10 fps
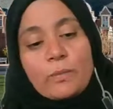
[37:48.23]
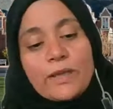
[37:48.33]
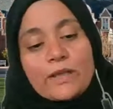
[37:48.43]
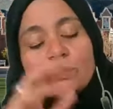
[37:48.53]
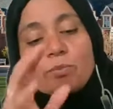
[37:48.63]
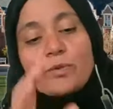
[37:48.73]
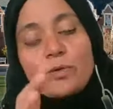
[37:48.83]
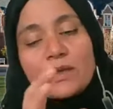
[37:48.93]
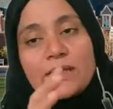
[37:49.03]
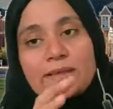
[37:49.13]
because a
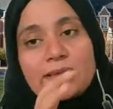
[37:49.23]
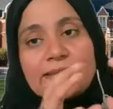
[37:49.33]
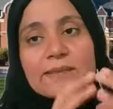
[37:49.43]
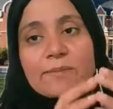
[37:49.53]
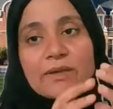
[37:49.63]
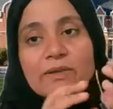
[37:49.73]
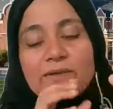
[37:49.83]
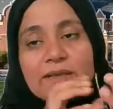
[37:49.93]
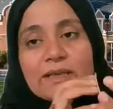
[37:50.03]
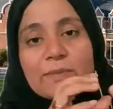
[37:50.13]
product is about
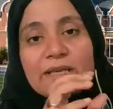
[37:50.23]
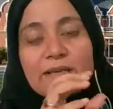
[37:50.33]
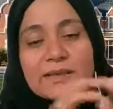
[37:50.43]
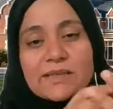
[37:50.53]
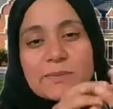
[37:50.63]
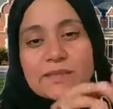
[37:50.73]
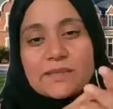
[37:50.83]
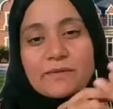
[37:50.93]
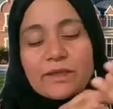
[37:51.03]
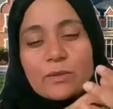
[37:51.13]
developing a
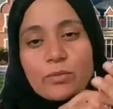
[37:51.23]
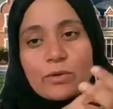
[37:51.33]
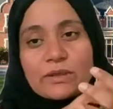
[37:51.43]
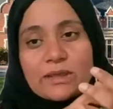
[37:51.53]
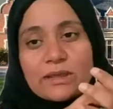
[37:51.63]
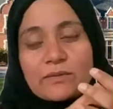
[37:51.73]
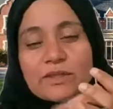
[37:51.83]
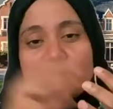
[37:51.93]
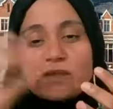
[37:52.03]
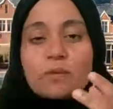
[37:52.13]
specific product
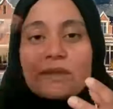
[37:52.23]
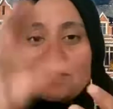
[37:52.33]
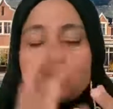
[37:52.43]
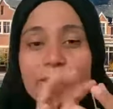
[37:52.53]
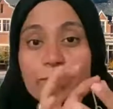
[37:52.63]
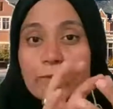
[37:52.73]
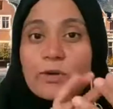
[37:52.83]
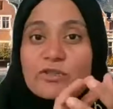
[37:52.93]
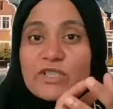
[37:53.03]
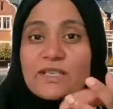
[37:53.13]
which is within a
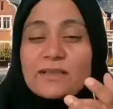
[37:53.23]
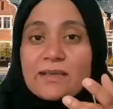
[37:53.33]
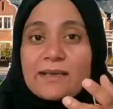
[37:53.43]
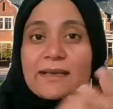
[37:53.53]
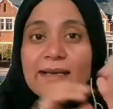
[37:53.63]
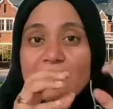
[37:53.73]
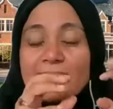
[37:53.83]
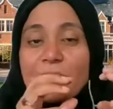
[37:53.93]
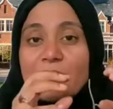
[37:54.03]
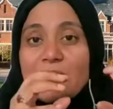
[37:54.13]
project, and
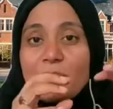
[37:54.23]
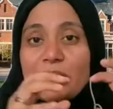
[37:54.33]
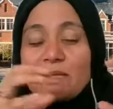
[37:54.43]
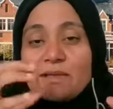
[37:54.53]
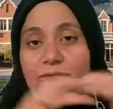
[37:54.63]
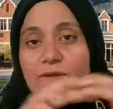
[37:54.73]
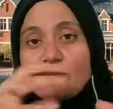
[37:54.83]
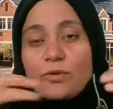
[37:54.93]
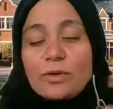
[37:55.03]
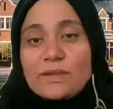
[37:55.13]
there may be
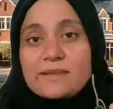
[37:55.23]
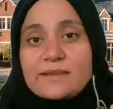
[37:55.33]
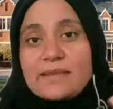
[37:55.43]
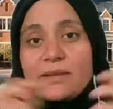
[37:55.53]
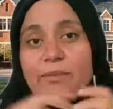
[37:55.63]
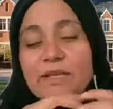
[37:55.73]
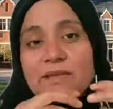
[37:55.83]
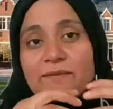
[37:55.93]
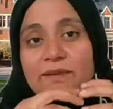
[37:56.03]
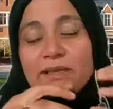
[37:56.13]
different products that are being
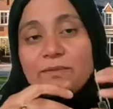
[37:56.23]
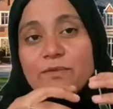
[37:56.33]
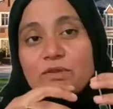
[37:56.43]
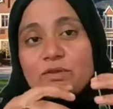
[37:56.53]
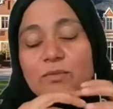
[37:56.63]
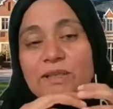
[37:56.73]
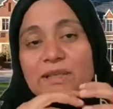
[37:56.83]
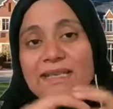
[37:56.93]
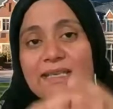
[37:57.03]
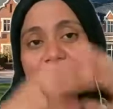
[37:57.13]
developed to be
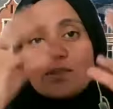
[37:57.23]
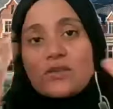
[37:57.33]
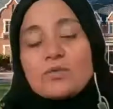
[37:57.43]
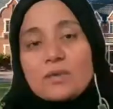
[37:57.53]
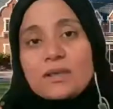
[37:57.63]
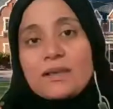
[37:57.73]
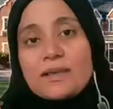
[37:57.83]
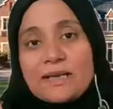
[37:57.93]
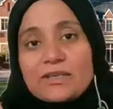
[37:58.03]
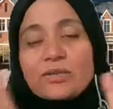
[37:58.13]
linked to a
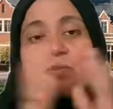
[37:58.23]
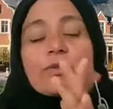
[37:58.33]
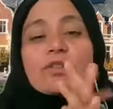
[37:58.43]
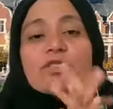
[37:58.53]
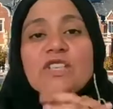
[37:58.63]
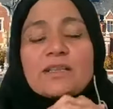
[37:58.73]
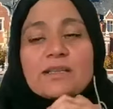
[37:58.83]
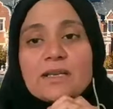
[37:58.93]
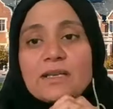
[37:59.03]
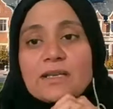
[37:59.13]
larger project.
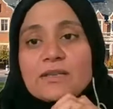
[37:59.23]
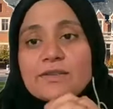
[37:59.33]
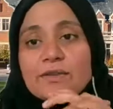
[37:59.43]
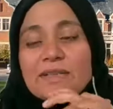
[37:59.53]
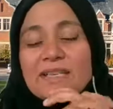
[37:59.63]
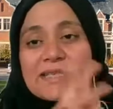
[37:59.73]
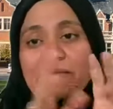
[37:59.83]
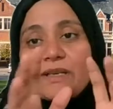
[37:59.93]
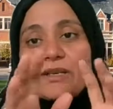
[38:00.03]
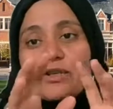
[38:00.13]
So that's
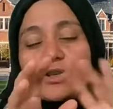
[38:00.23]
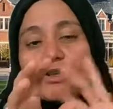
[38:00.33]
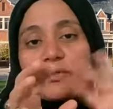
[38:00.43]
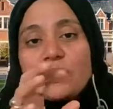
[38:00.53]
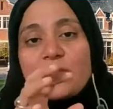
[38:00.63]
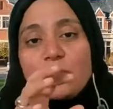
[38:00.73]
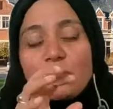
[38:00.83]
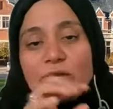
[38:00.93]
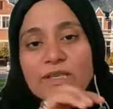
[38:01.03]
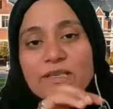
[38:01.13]
where your unique
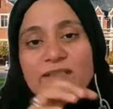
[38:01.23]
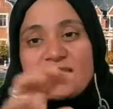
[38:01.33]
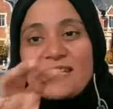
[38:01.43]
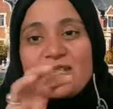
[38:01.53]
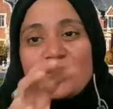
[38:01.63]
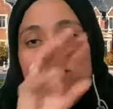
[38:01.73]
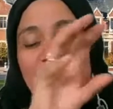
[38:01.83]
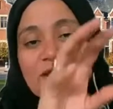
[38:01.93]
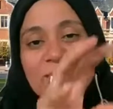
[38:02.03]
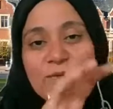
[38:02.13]
product and your
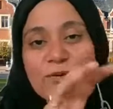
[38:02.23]
unique